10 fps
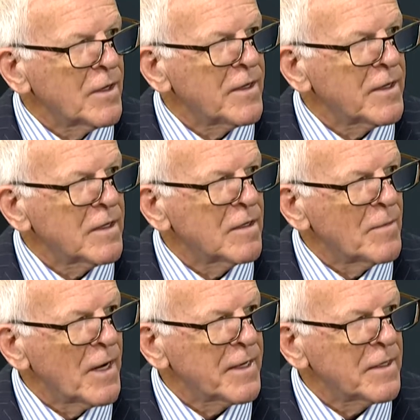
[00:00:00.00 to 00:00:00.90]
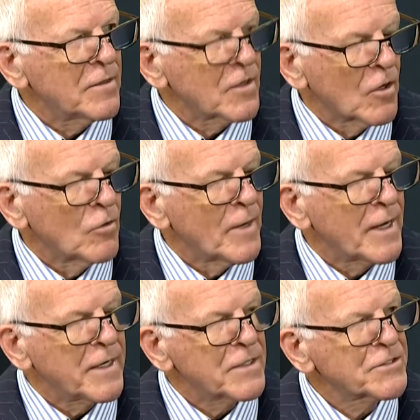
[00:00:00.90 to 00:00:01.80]
the gold
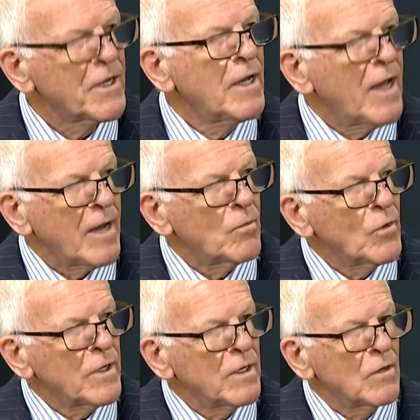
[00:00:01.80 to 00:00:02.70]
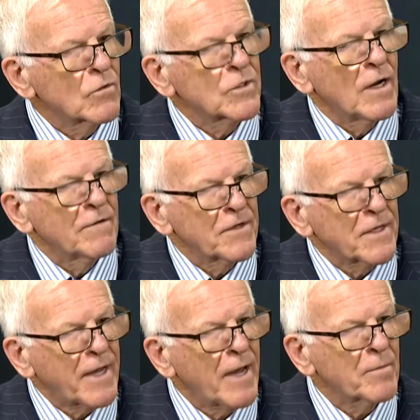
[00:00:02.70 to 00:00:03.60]
mine is, and we looked after
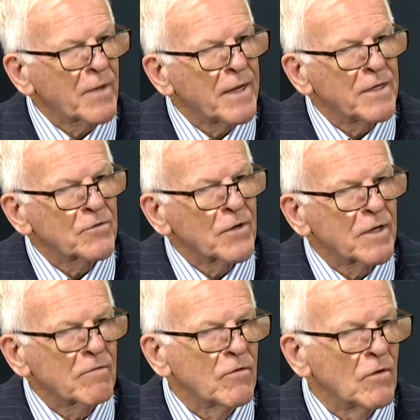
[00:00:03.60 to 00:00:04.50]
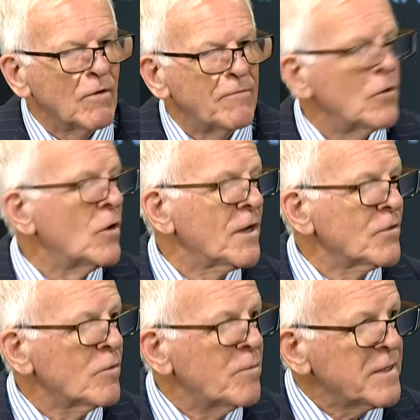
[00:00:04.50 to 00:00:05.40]
the camp catering for
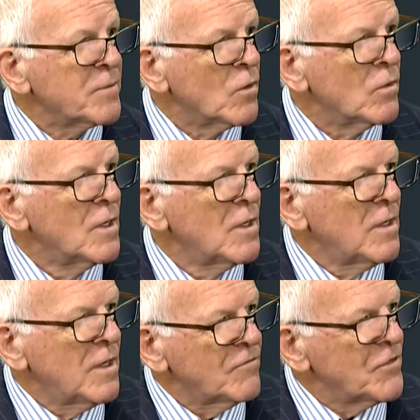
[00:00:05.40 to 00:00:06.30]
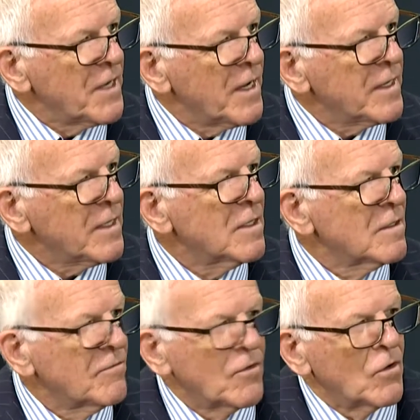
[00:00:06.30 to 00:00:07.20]
400 people every day
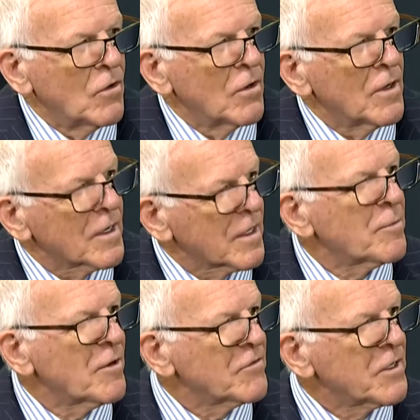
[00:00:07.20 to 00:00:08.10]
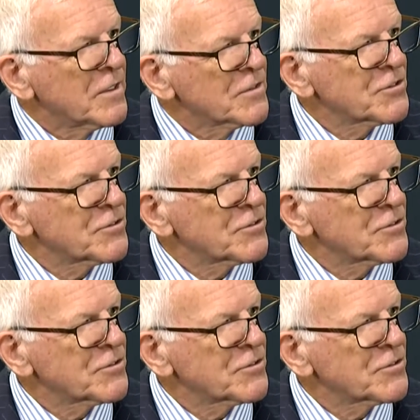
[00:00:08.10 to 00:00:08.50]
for a couple of years.